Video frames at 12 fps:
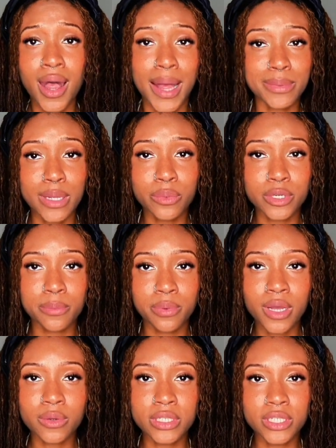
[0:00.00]
I'm not wearing a
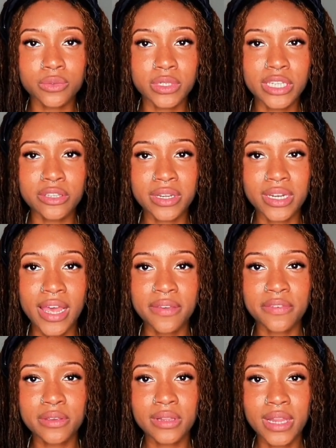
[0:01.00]
bra with this one either, and I
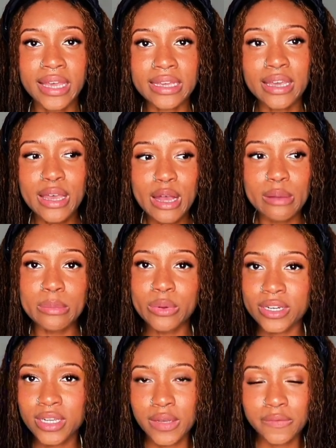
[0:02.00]
feel like
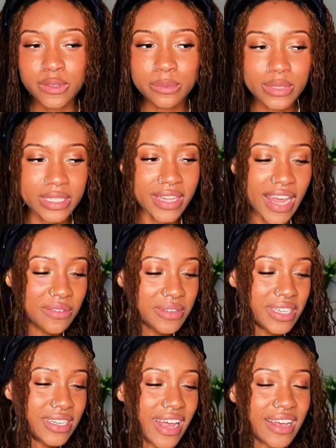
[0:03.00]
more comfortable in that
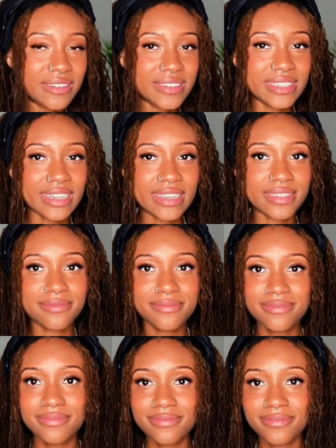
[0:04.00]
one. I was like,
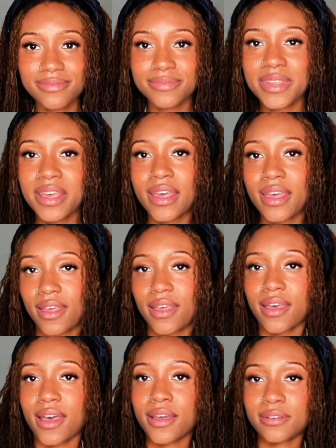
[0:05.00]
mmm.
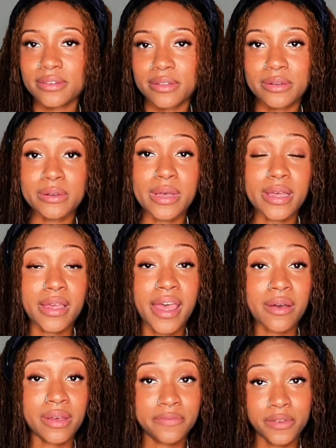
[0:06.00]
I don't know
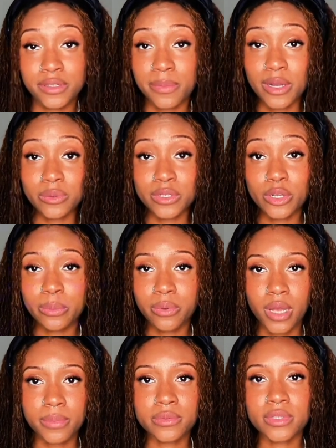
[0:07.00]
how I felt about it with no
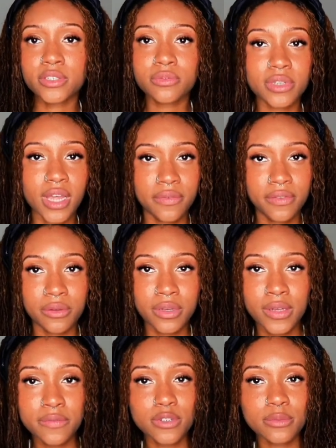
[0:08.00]
bra, but this one I feel
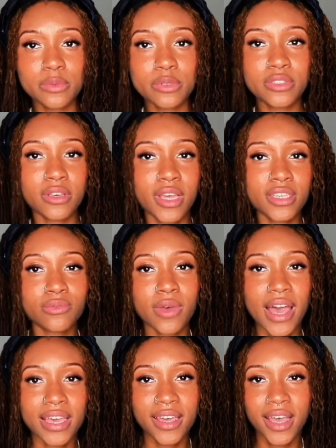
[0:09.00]
comfortable, so that's
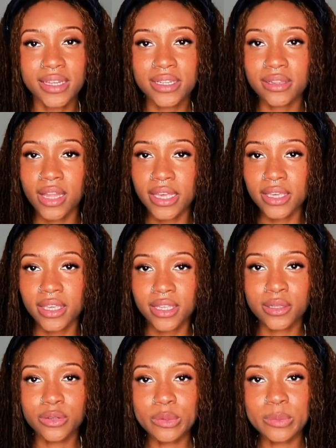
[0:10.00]
why I kind of like it a
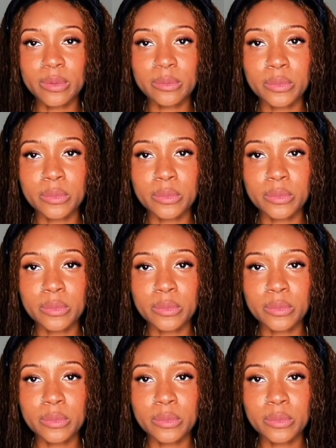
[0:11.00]
little bit